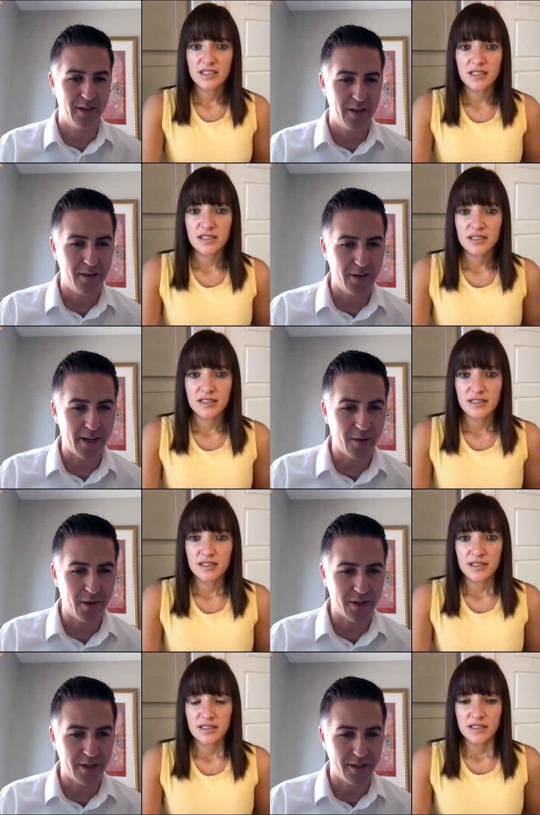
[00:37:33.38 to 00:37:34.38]
Speaker 1: Then we got a
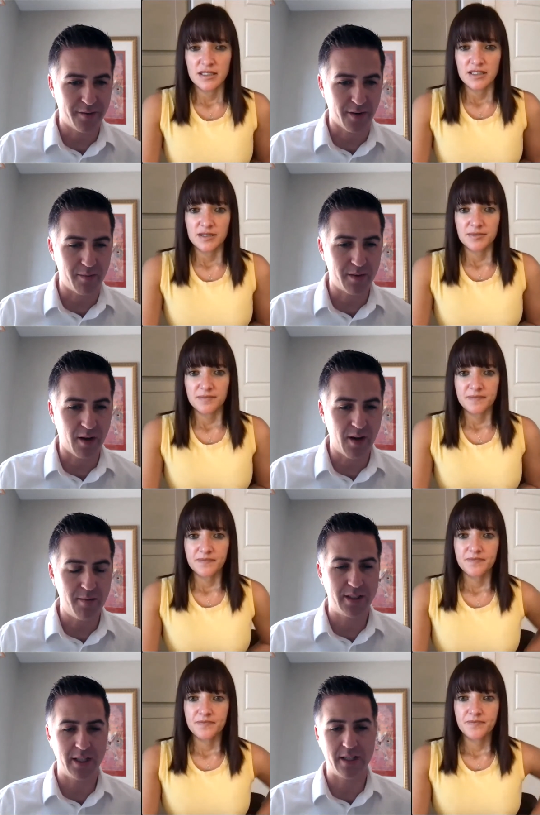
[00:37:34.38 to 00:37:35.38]
question from Tom. He
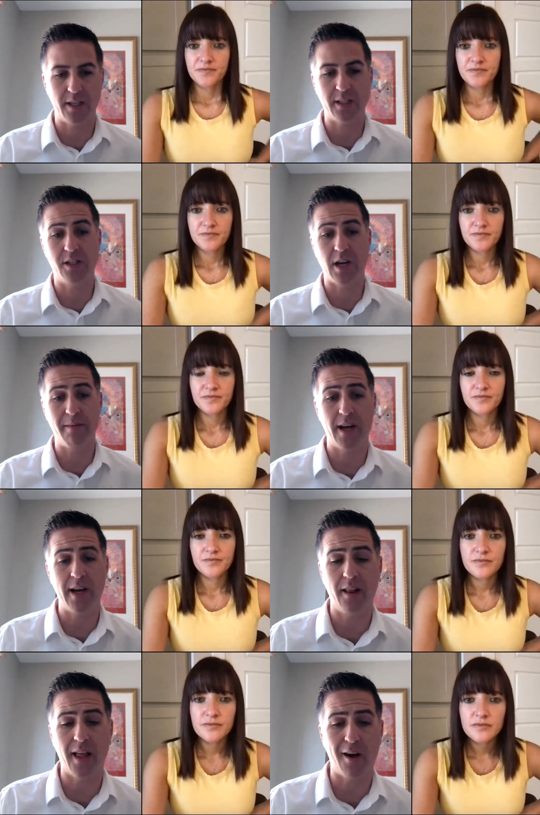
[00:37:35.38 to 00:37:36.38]
said, does Gemini
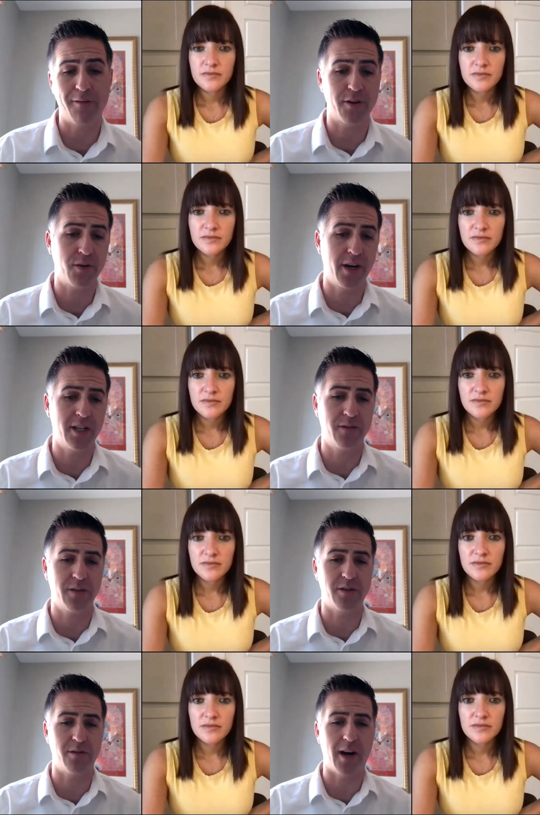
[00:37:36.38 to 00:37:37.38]
allow for transfers
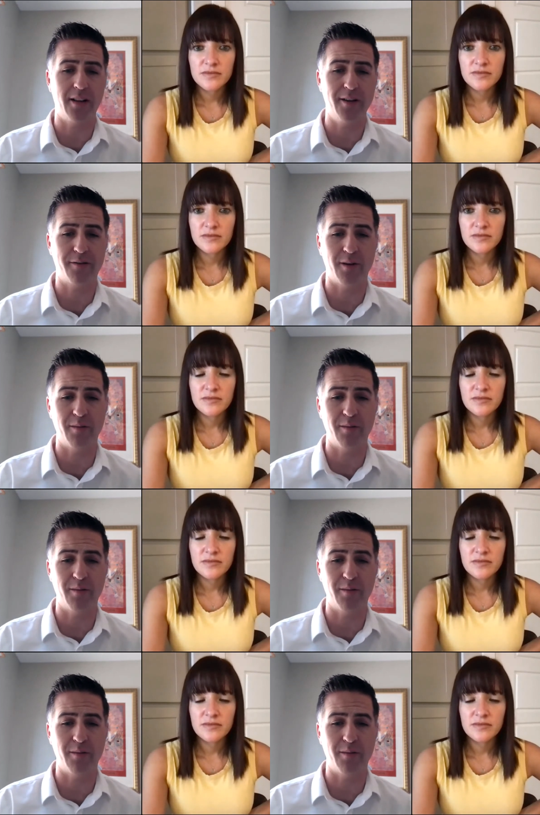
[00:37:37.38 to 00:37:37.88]
directly from